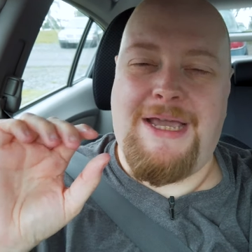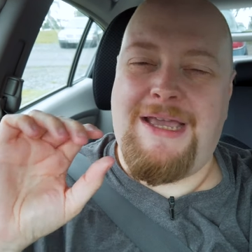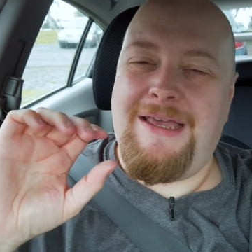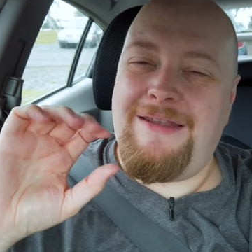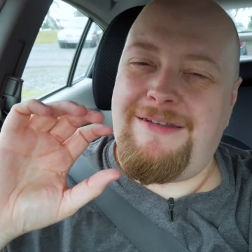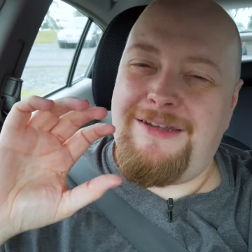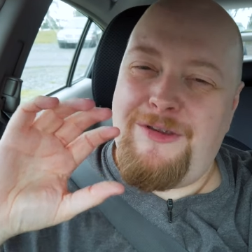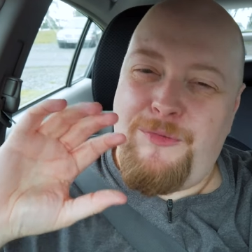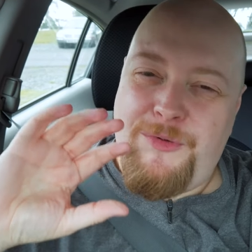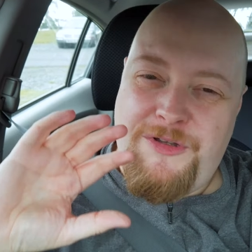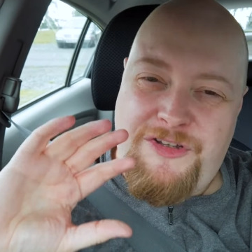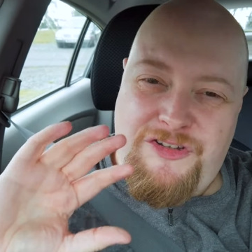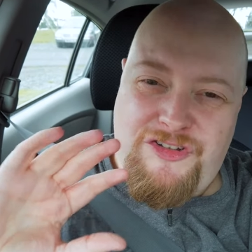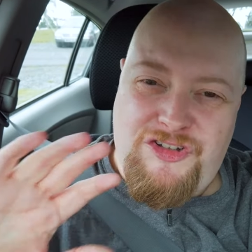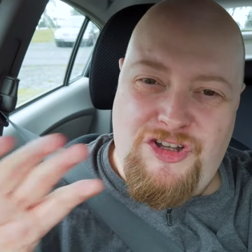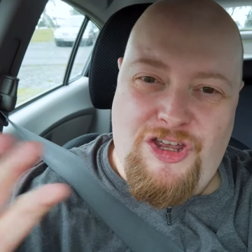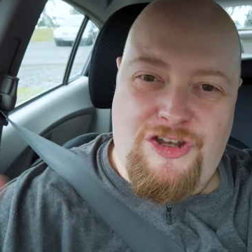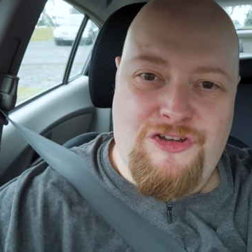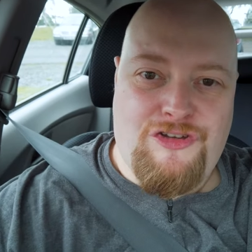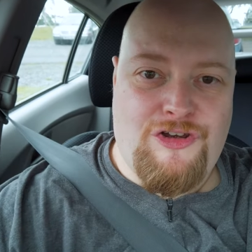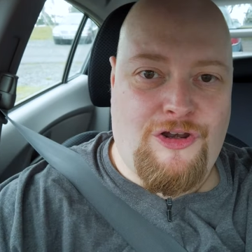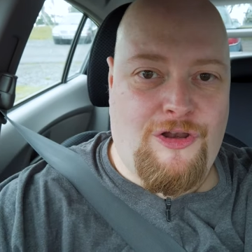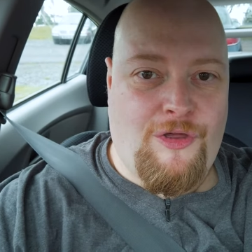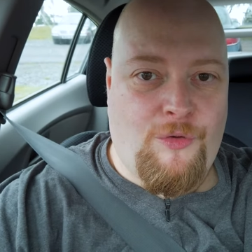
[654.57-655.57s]
because it was
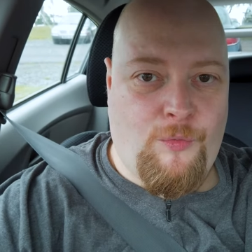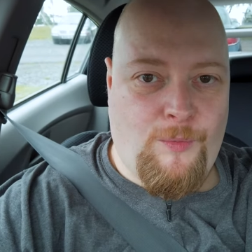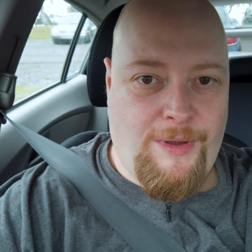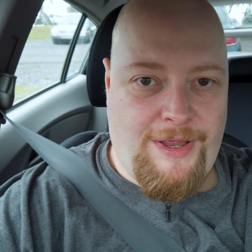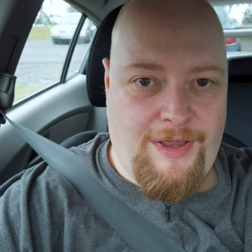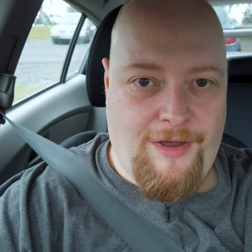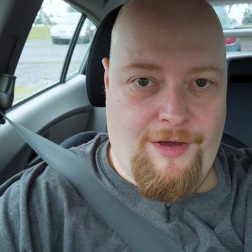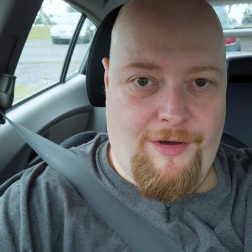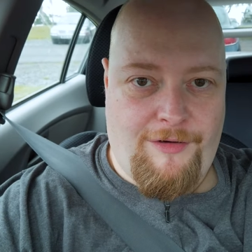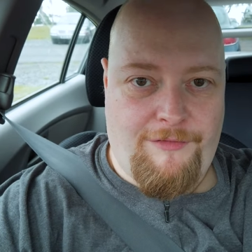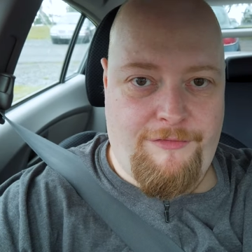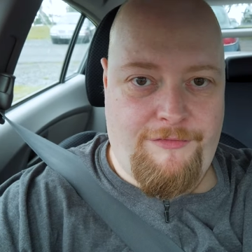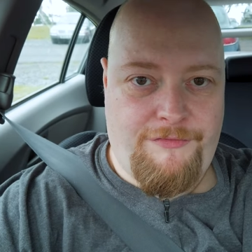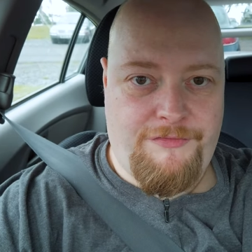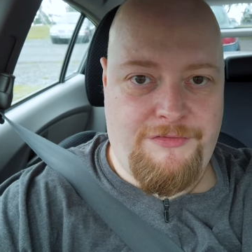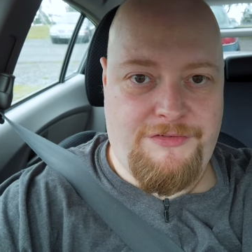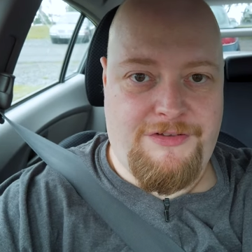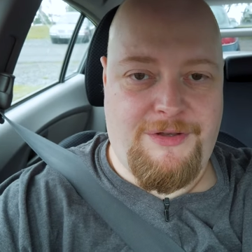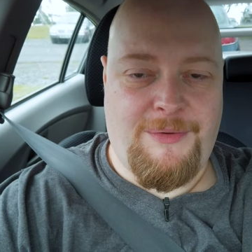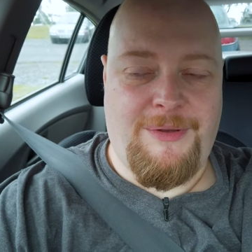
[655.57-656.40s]
such a long way off.